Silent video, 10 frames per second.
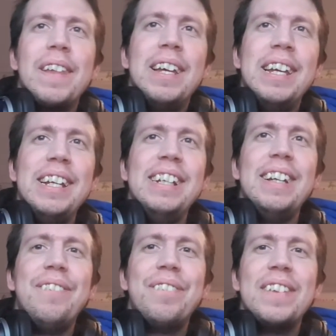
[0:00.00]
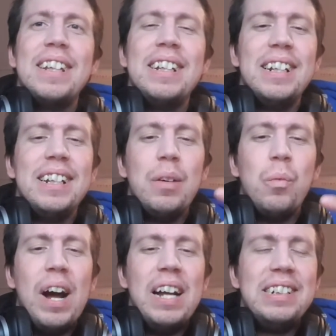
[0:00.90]
He, the,
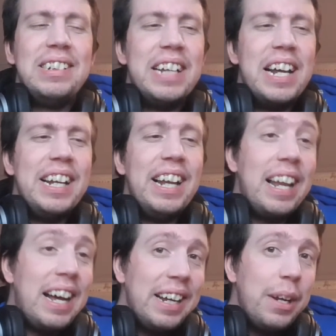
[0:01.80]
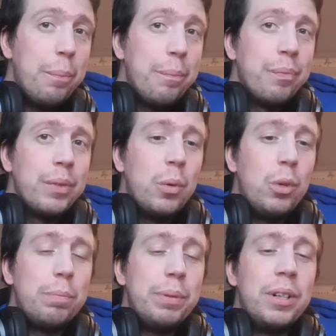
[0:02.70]
why he said he lie
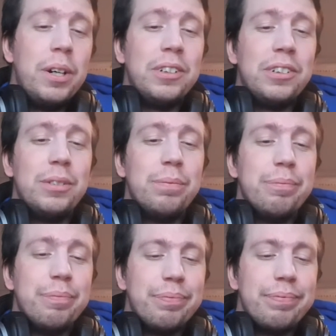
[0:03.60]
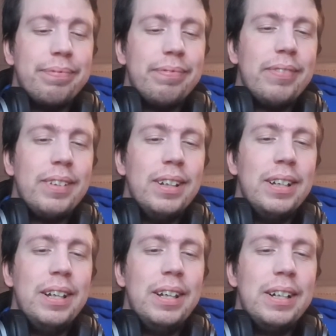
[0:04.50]
was because
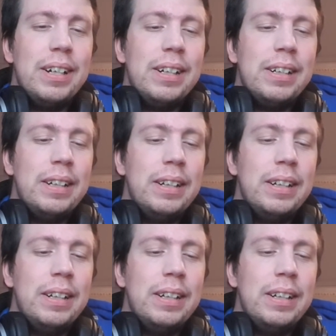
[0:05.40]
he, uh,